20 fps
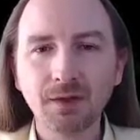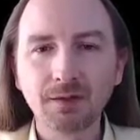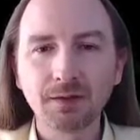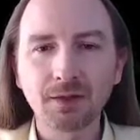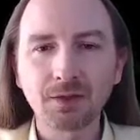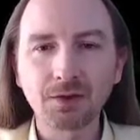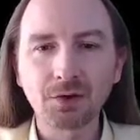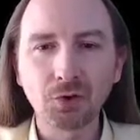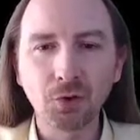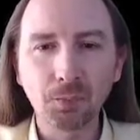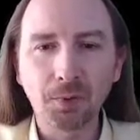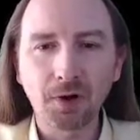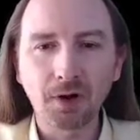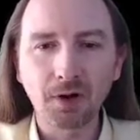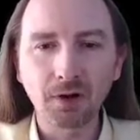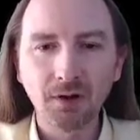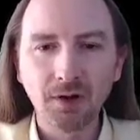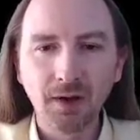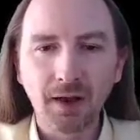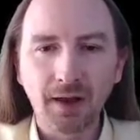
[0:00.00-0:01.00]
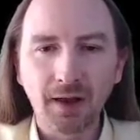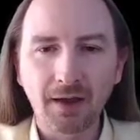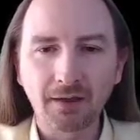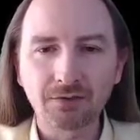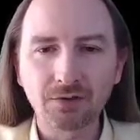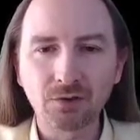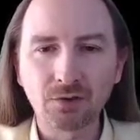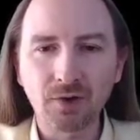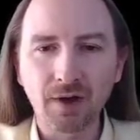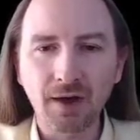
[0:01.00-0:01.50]
Now the cool part,
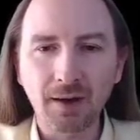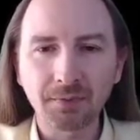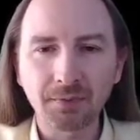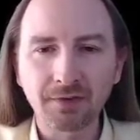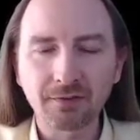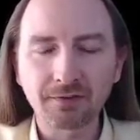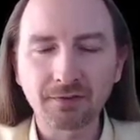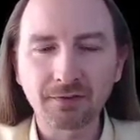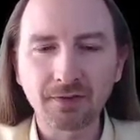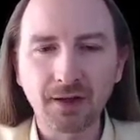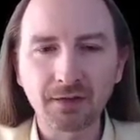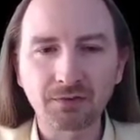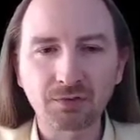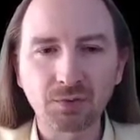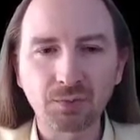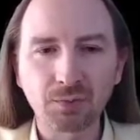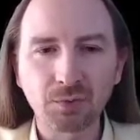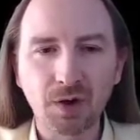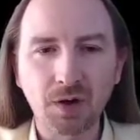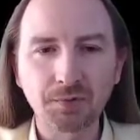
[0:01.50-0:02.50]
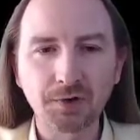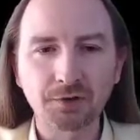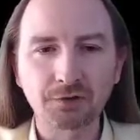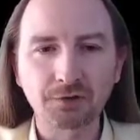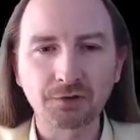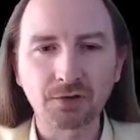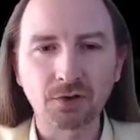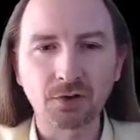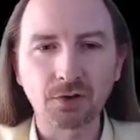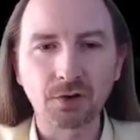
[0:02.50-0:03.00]
as you grab these slides from
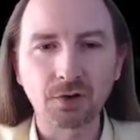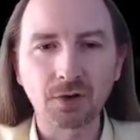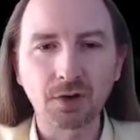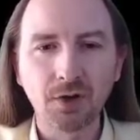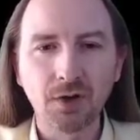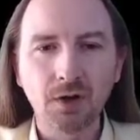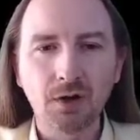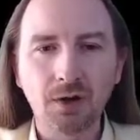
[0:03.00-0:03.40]
robrich.org,